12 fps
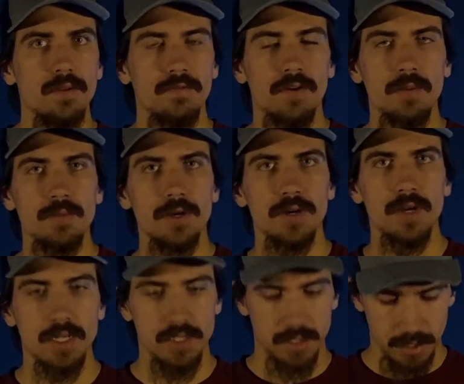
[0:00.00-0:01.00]
from your
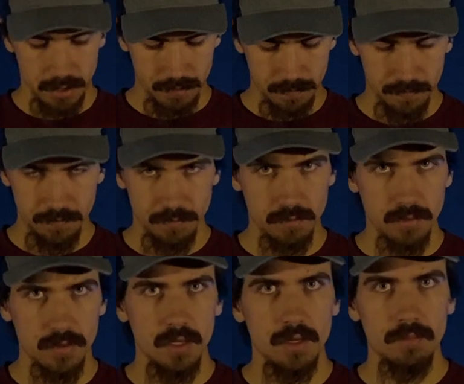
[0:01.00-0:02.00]
SDR,
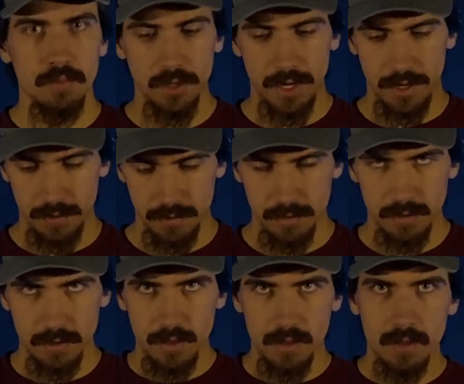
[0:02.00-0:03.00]
pull it out,
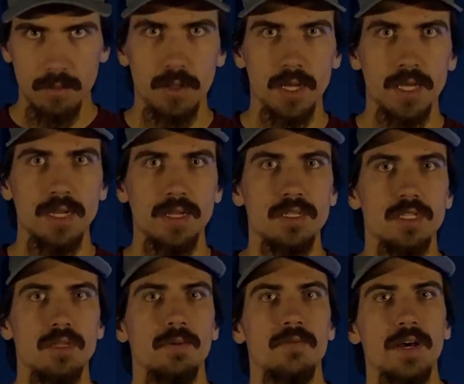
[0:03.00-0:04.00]
plug it into
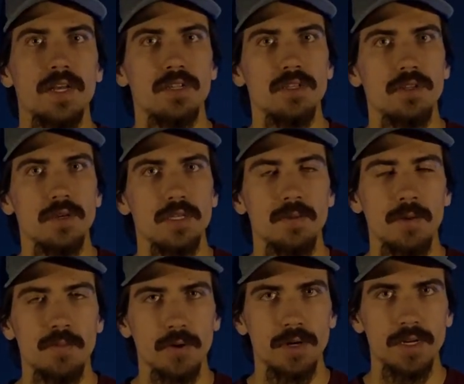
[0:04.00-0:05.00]
the provided
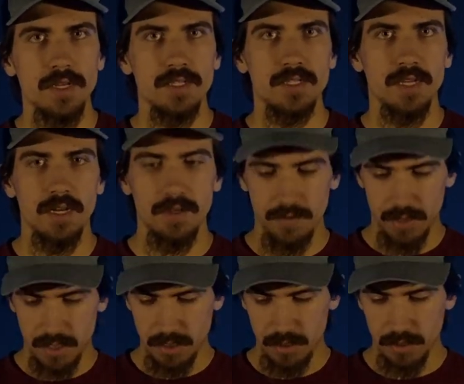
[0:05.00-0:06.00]
USB port inside of the
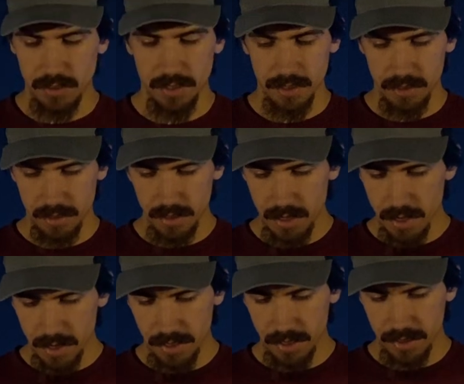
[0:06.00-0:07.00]
SDR stick,
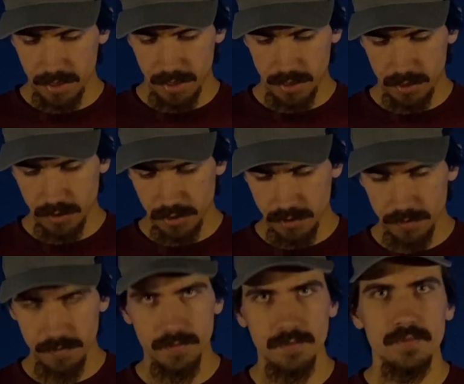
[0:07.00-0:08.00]
connect the connectors
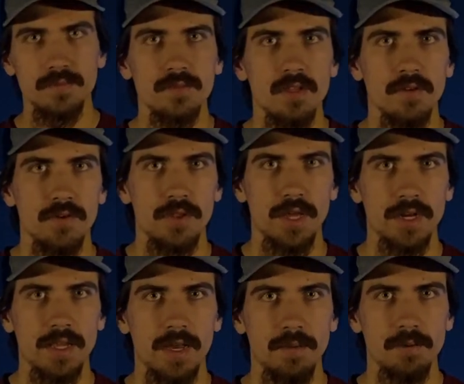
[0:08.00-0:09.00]
for the
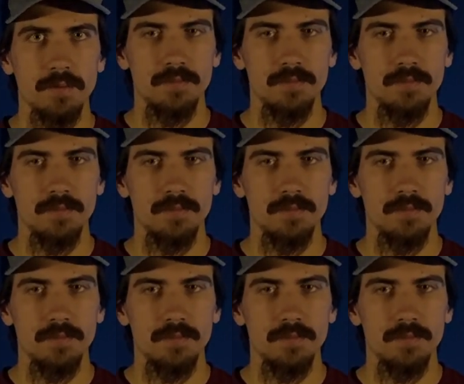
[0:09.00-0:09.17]
end cap,